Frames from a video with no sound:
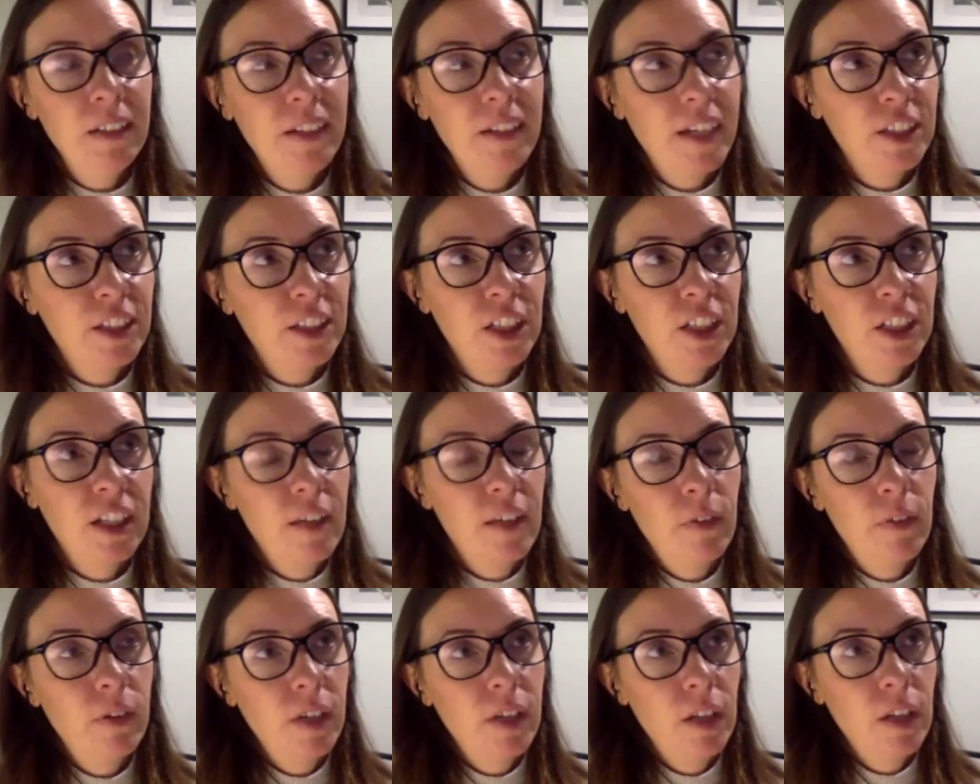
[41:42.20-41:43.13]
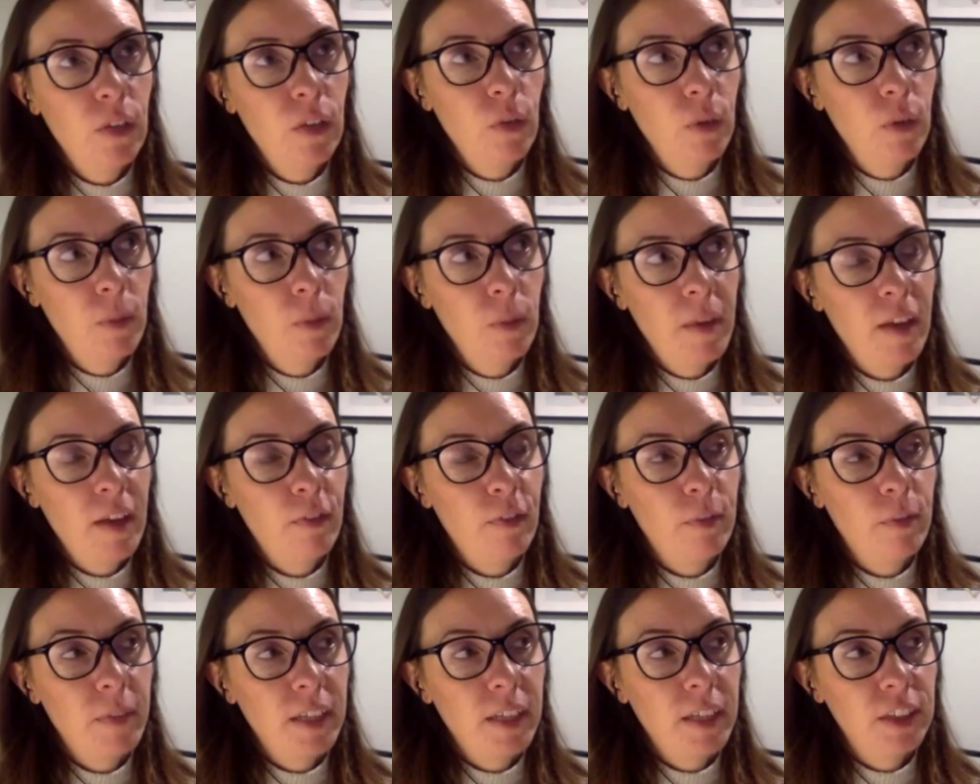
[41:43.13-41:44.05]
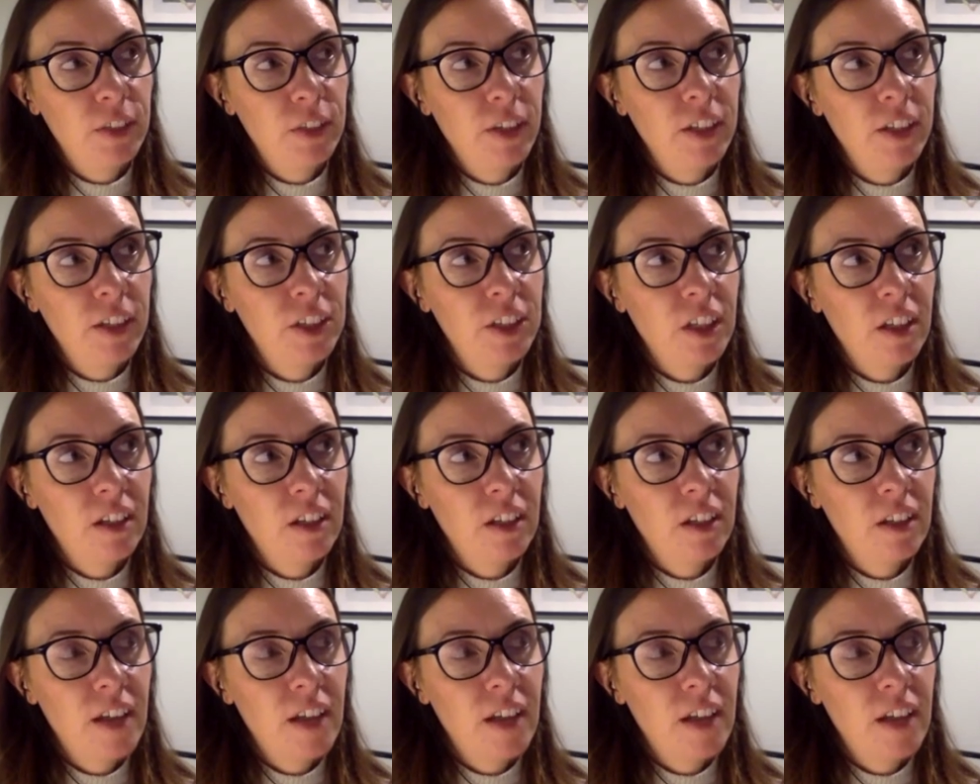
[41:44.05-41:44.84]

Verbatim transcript: Actually, I never really thought about it from that direction.